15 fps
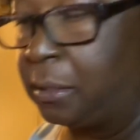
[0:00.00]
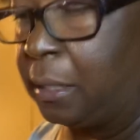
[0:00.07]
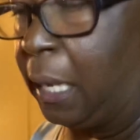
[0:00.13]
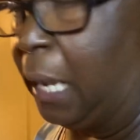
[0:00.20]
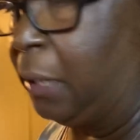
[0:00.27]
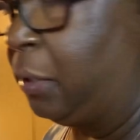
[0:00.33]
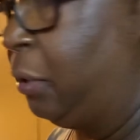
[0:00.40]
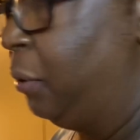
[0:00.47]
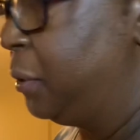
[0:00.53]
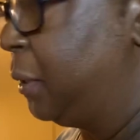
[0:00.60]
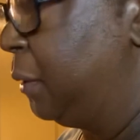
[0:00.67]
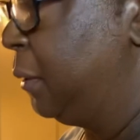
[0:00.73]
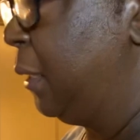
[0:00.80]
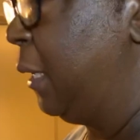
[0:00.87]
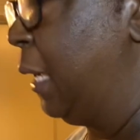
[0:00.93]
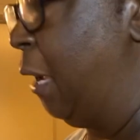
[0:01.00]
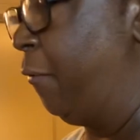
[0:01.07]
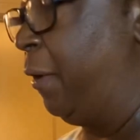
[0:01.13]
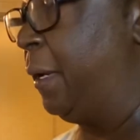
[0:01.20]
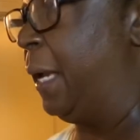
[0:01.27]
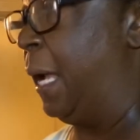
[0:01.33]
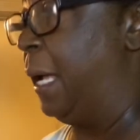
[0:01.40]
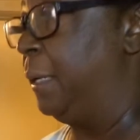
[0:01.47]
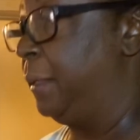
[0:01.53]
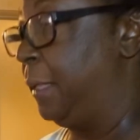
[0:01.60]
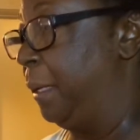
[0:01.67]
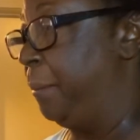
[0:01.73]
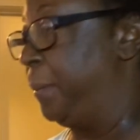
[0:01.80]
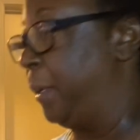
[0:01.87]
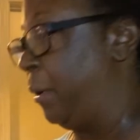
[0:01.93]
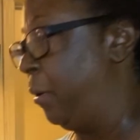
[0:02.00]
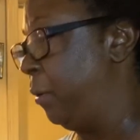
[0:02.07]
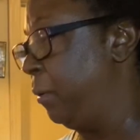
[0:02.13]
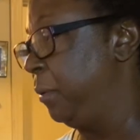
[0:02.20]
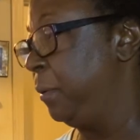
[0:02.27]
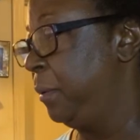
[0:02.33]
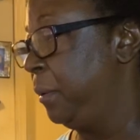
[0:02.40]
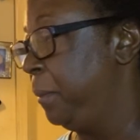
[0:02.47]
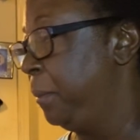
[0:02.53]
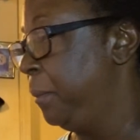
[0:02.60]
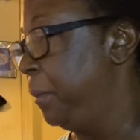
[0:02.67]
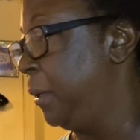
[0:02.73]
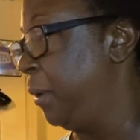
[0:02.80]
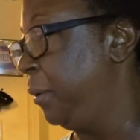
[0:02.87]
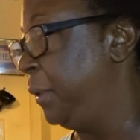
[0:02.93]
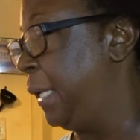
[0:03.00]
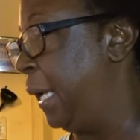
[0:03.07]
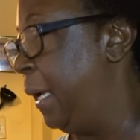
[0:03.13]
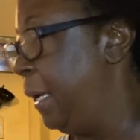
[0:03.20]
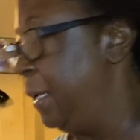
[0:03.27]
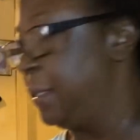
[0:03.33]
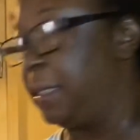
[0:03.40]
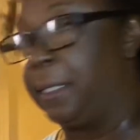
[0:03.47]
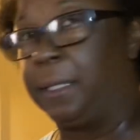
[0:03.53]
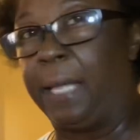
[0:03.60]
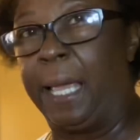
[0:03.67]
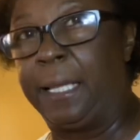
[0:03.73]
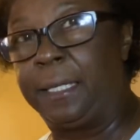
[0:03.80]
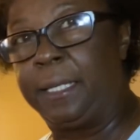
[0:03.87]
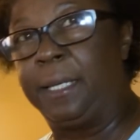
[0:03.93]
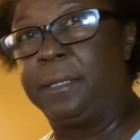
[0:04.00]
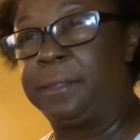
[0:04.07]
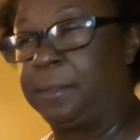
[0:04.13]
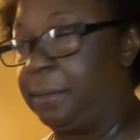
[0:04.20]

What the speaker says: I use it every now and then, but on days like this,